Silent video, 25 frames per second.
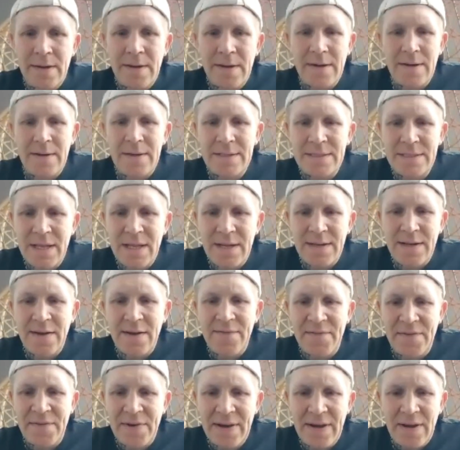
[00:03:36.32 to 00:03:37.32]
yeah. I
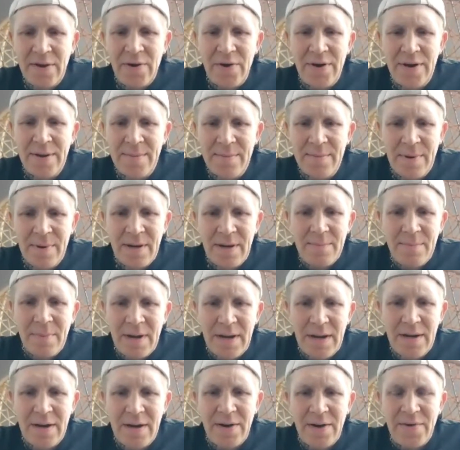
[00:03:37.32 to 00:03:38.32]
started really early my,
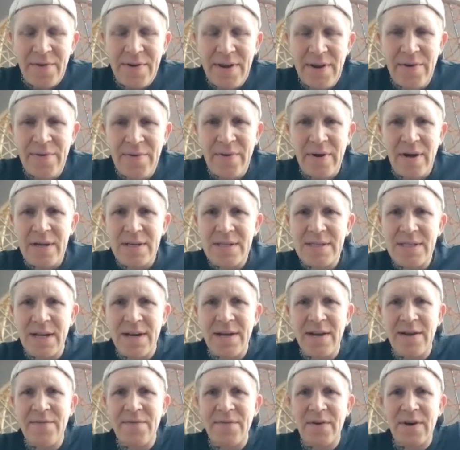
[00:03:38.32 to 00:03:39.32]
my career. I
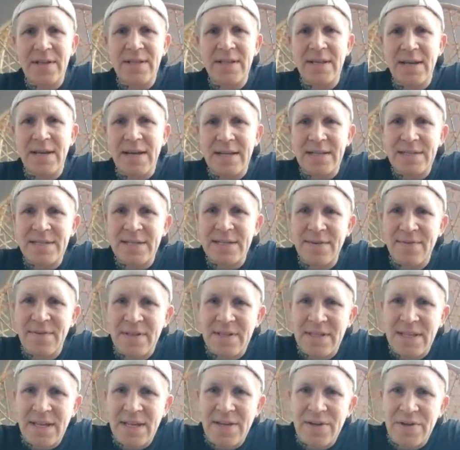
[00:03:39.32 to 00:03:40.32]
started fighting at
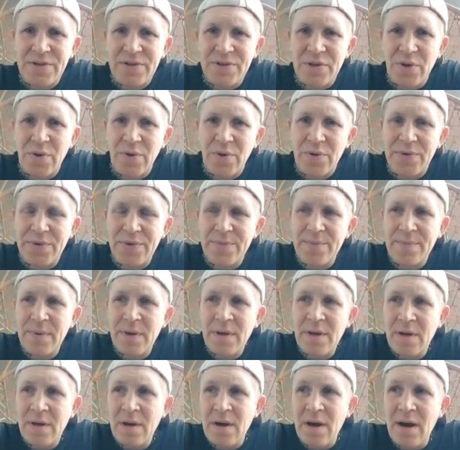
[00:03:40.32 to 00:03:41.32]
70 years old.
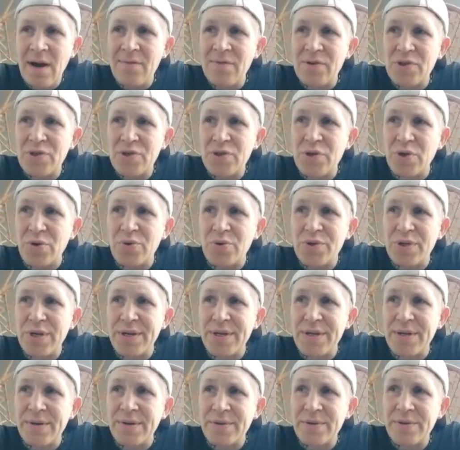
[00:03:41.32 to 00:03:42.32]
I was
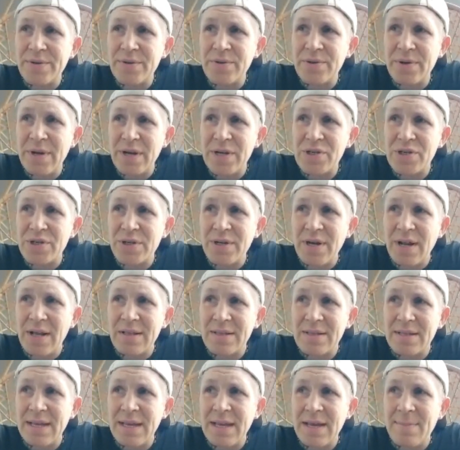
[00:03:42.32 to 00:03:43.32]
chosen to
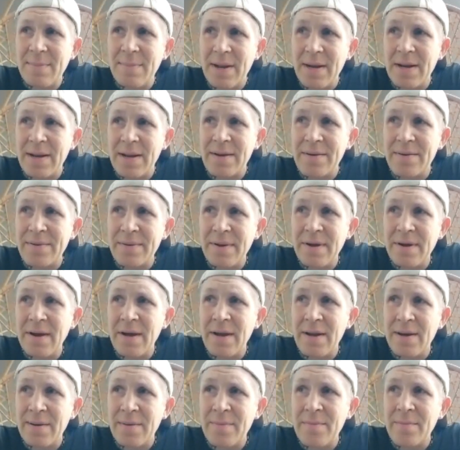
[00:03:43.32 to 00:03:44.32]
national team and uh,
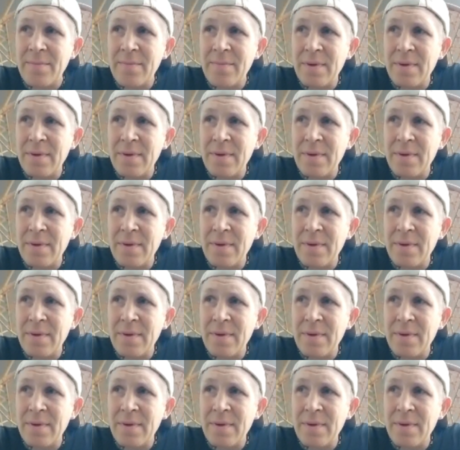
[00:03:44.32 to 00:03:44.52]
and